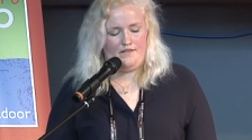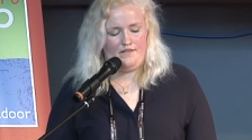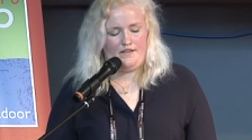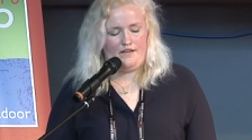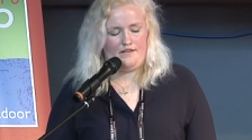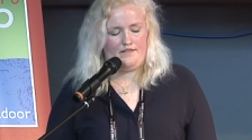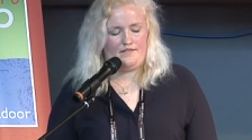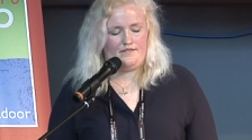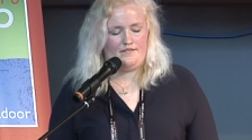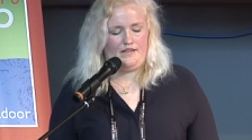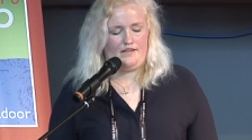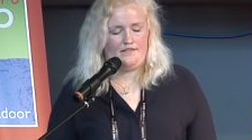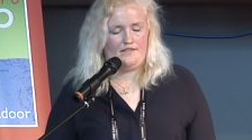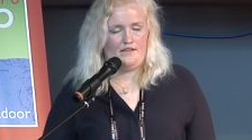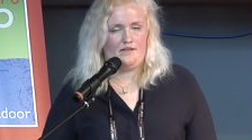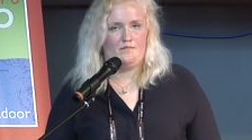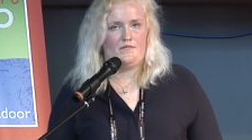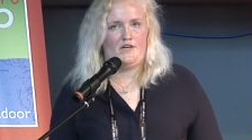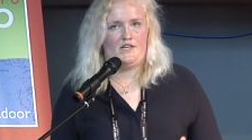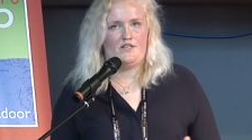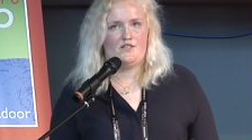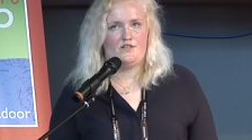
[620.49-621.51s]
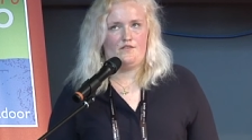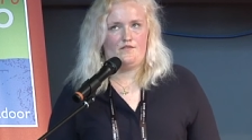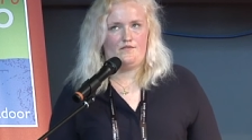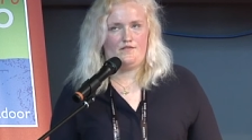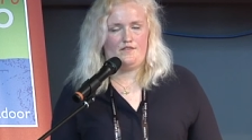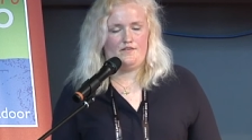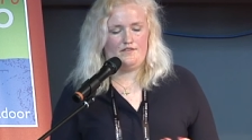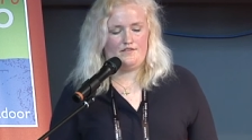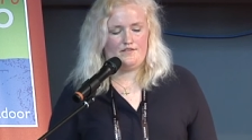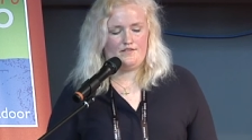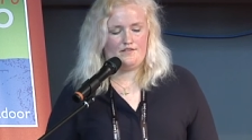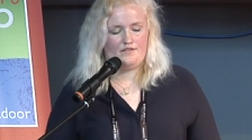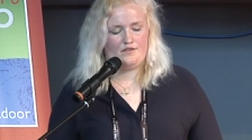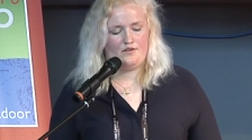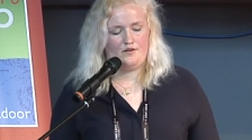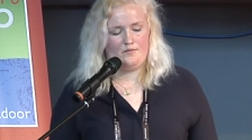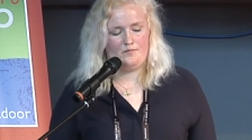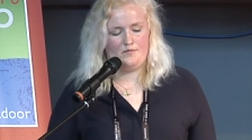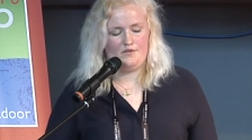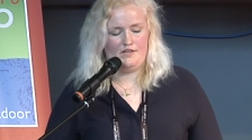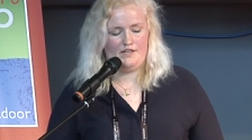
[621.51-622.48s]
there's not that much of this
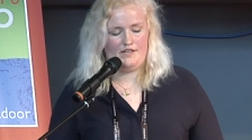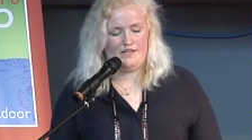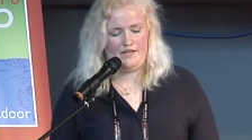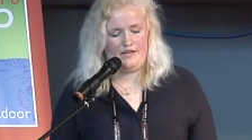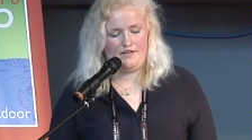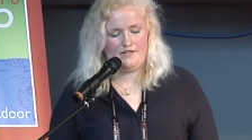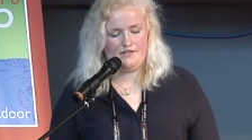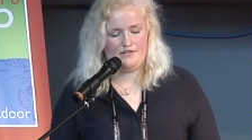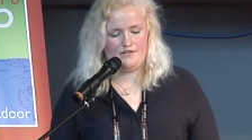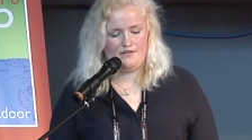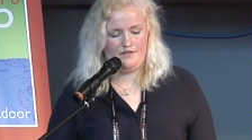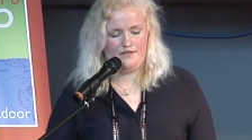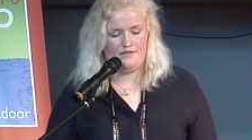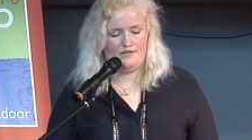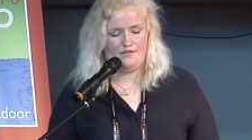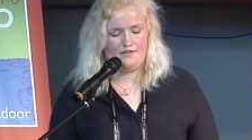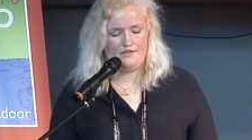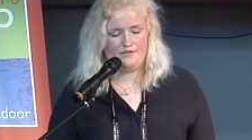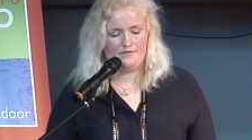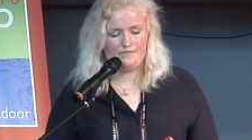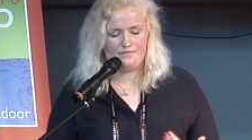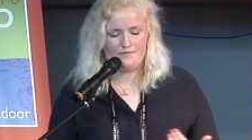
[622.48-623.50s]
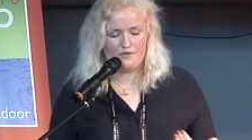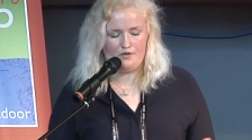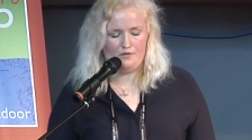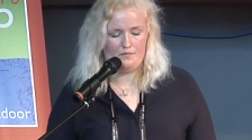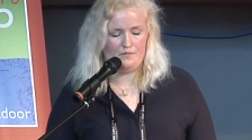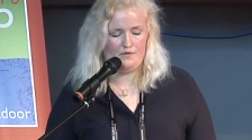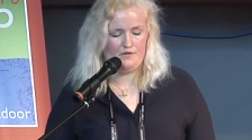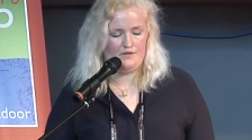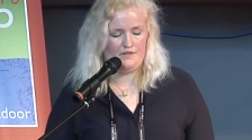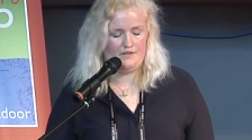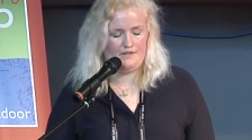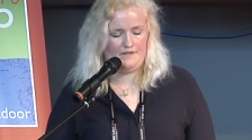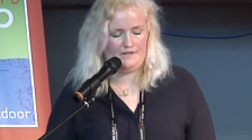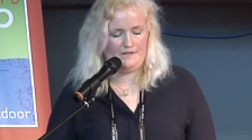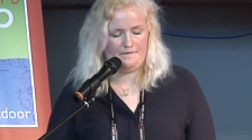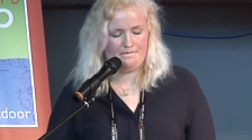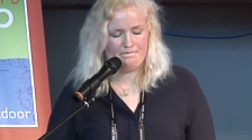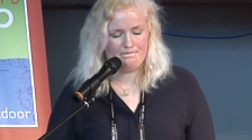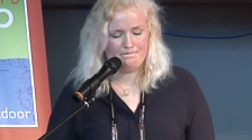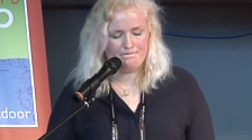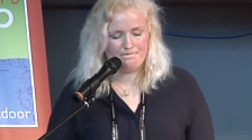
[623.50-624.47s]
communication and community.